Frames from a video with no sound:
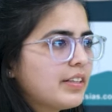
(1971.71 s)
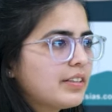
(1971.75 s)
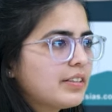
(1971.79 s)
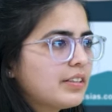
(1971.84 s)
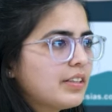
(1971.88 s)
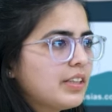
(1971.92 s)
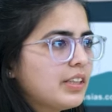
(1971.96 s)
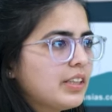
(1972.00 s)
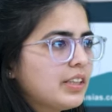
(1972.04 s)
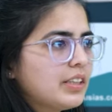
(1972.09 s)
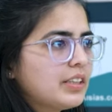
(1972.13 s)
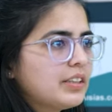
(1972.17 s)

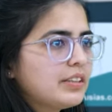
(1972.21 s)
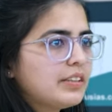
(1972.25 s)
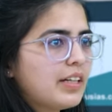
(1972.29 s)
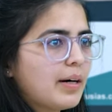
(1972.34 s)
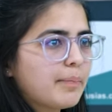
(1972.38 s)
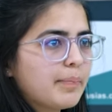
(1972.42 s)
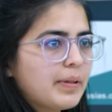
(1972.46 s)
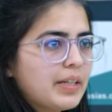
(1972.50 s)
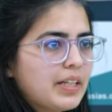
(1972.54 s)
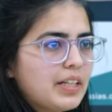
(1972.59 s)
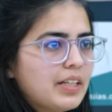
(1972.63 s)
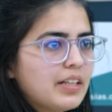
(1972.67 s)

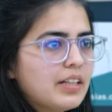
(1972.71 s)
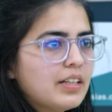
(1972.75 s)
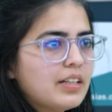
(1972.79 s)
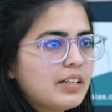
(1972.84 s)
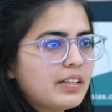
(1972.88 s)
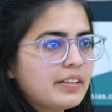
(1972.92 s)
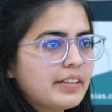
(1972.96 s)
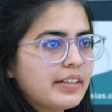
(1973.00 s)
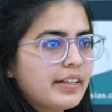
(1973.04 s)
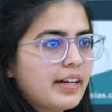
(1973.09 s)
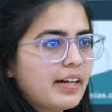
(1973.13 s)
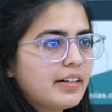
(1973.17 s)

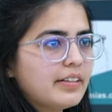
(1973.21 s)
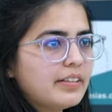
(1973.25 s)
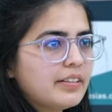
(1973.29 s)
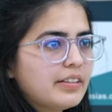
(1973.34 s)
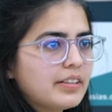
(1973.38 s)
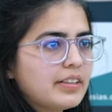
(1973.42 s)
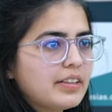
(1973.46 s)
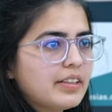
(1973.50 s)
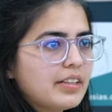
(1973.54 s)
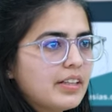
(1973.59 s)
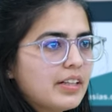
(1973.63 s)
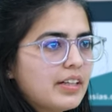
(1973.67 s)
they are
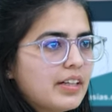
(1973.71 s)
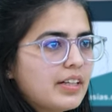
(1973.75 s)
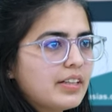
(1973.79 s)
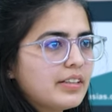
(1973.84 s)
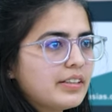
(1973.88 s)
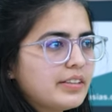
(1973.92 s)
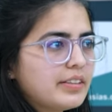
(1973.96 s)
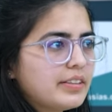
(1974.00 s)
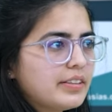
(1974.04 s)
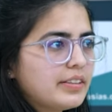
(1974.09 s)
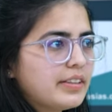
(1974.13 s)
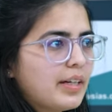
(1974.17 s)

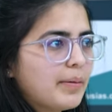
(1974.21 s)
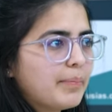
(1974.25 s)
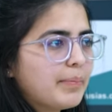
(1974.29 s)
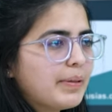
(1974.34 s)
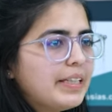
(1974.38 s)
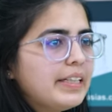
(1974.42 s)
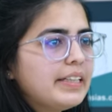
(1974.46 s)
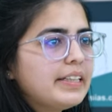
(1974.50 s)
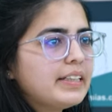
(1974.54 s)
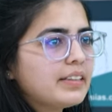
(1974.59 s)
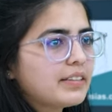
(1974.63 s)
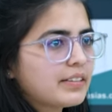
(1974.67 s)
doubly
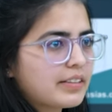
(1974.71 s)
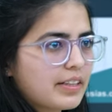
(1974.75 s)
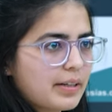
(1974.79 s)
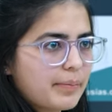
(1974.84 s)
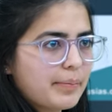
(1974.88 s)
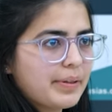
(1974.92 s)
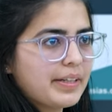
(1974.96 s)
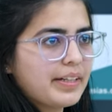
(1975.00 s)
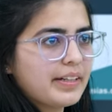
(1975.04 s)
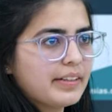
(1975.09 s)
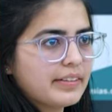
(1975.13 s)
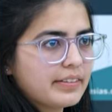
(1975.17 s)

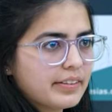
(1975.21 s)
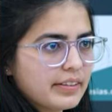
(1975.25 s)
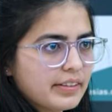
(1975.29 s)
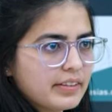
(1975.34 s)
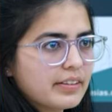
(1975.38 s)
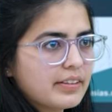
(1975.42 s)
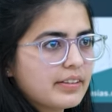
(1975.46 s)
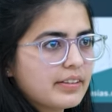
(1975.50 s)
discriminated.